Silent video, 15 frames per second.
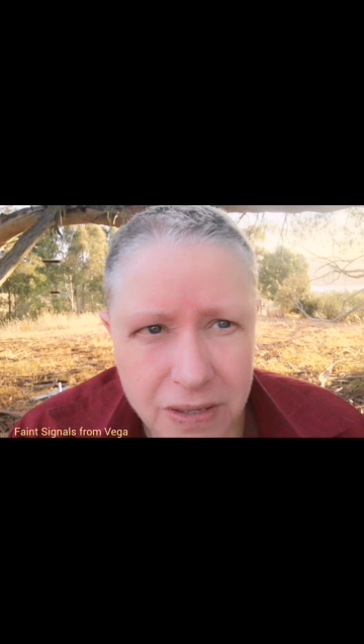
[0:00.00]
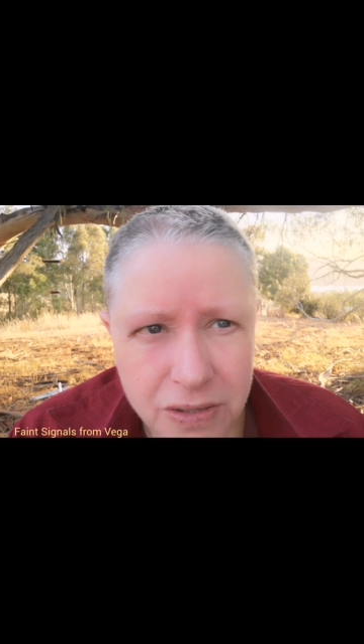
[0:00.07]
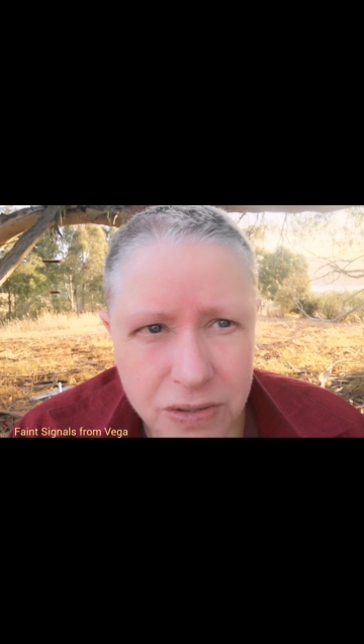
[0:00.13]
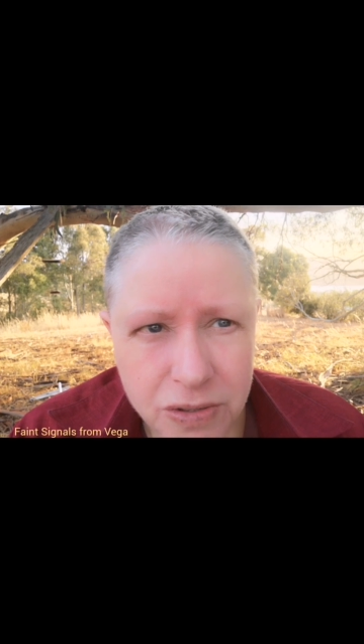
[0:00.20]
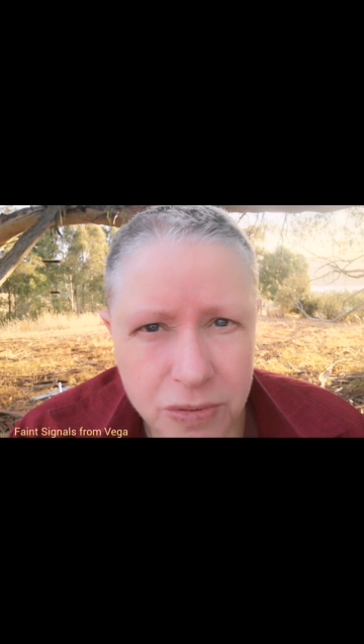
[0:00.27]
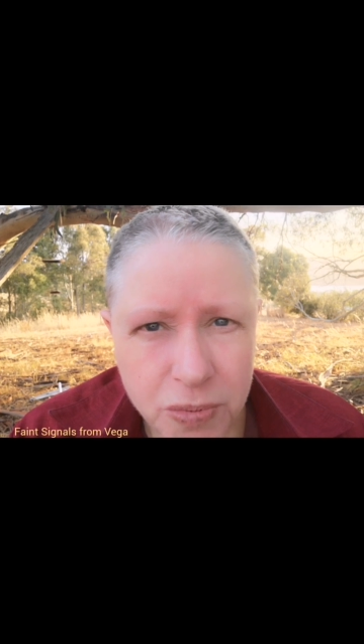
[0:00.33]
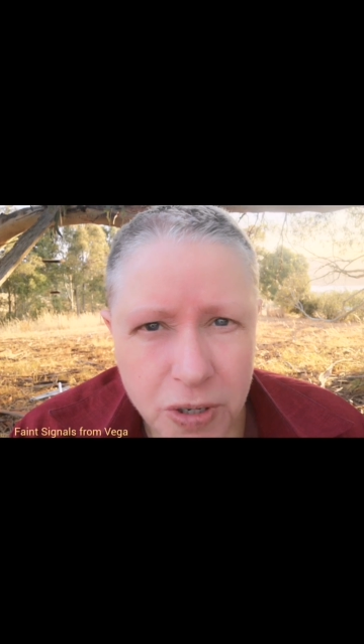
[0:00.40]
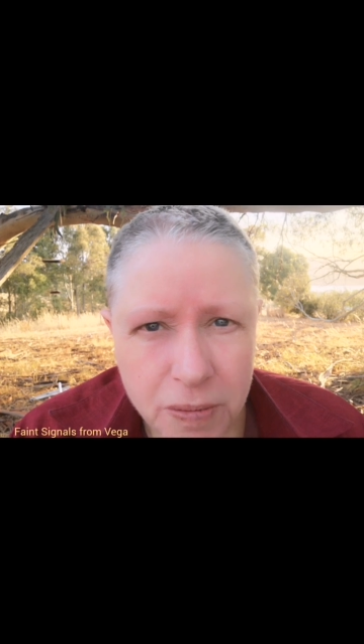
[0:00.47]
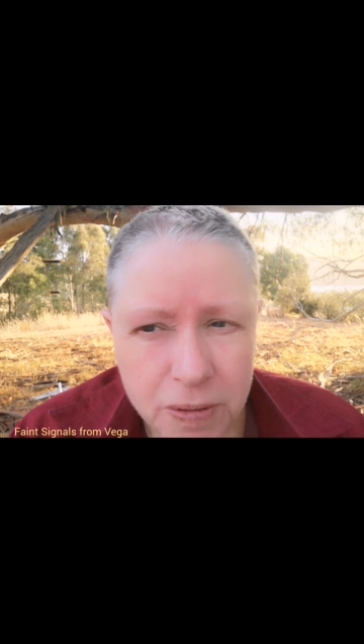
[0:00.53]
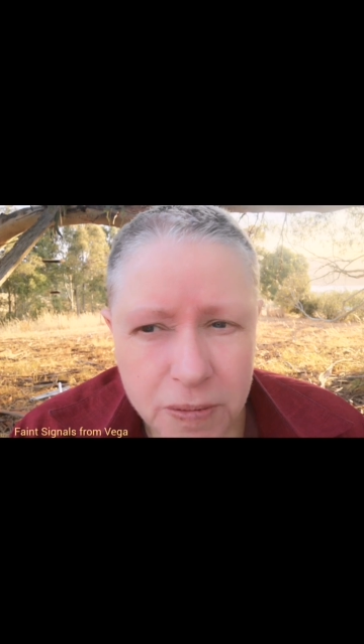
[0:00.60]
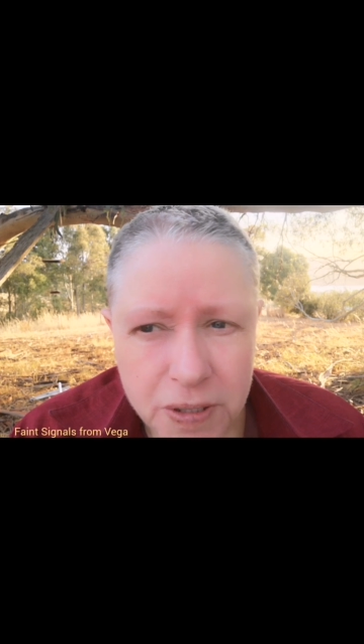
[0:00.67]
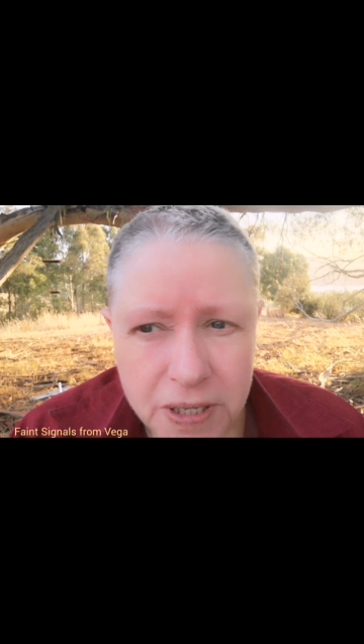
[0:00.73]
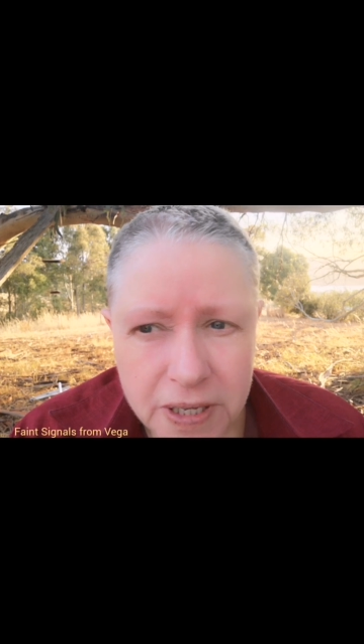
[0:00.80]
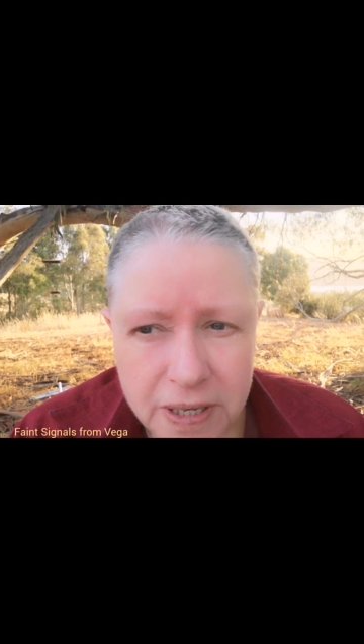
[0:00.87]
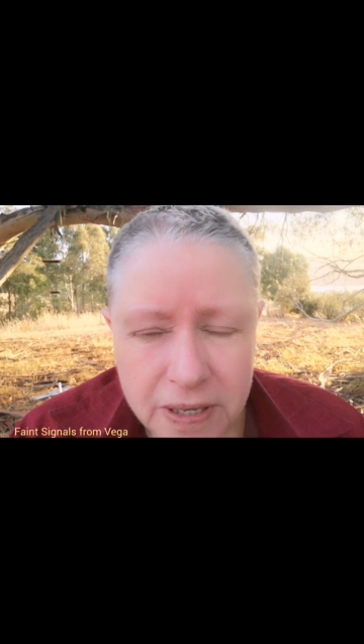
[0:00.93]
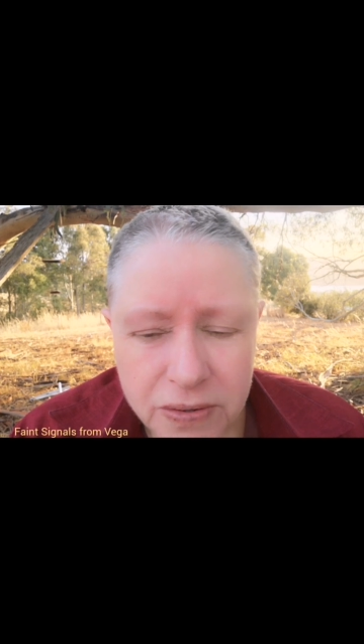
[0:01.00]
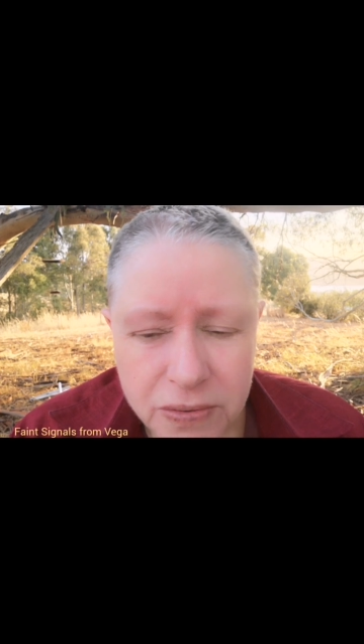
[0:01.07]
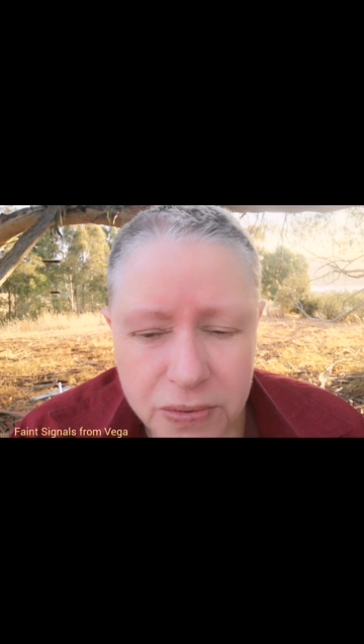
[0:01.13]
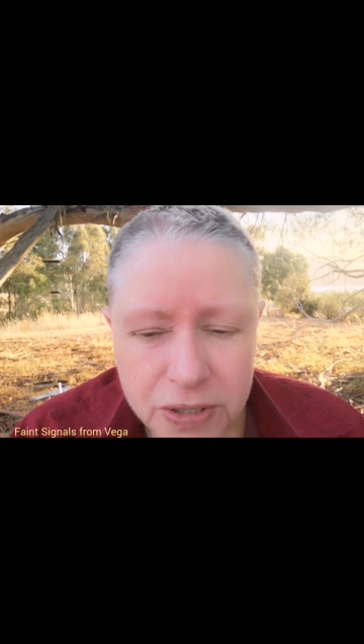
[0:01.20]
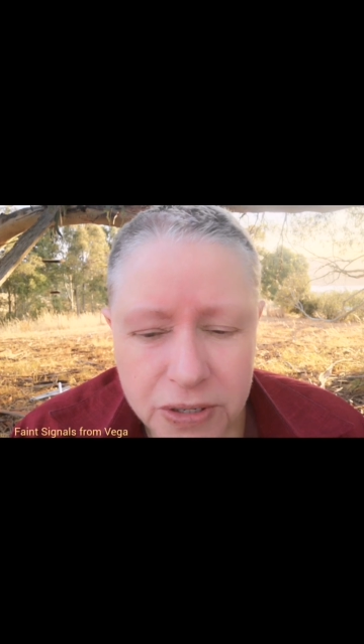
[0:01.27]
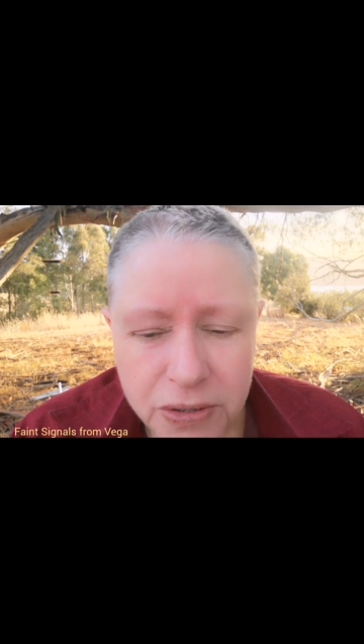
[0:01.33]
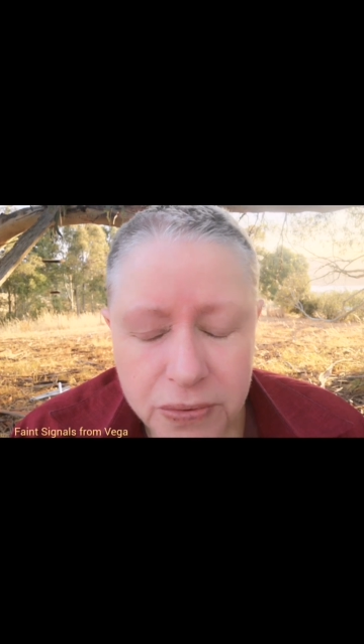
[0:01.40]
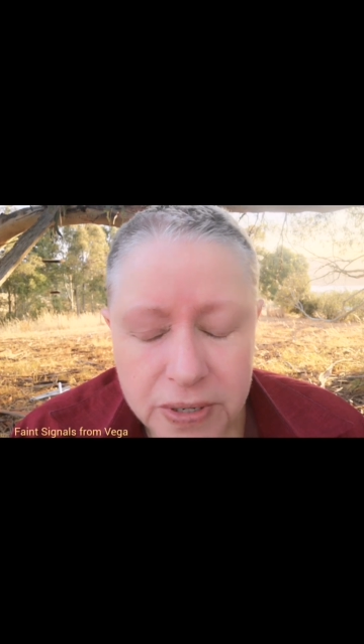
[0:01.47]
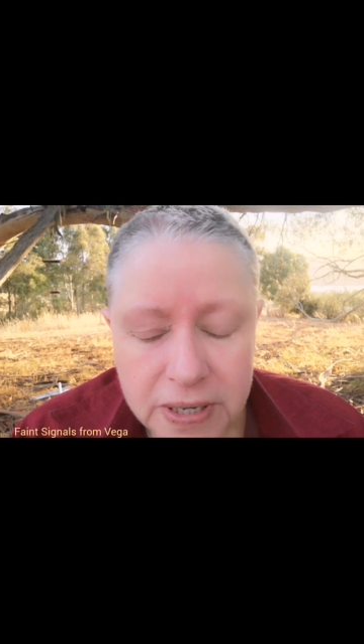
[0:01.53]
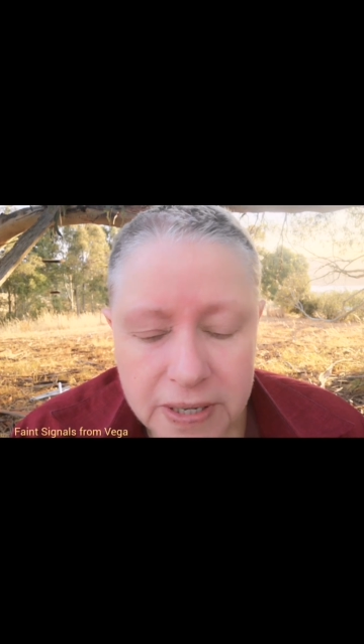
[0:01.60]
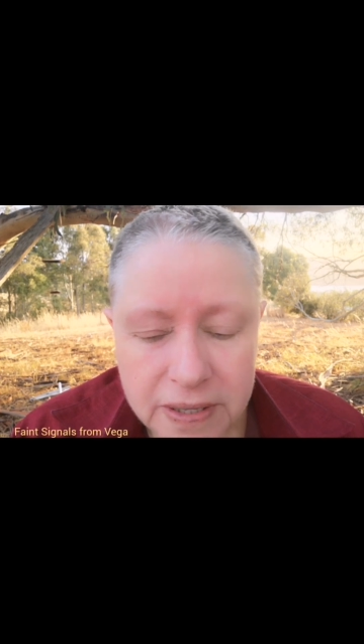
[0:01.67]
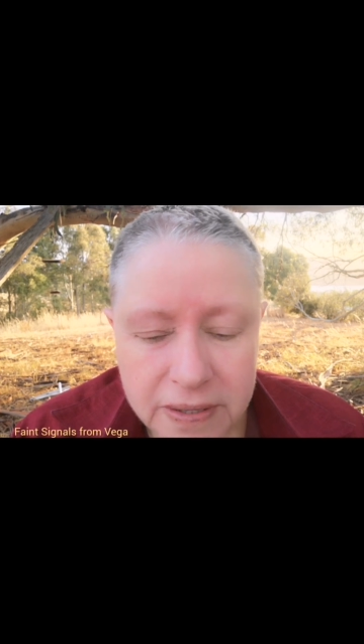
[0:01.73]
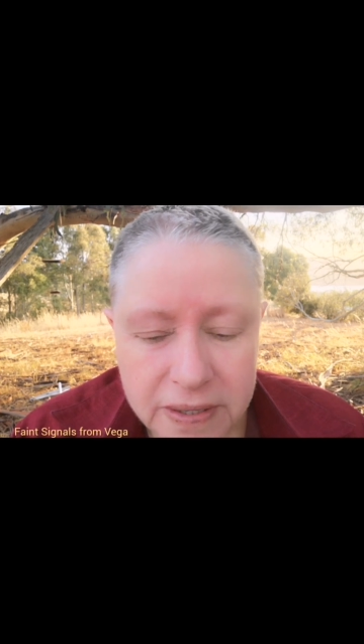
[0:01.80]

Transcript: you probably would agree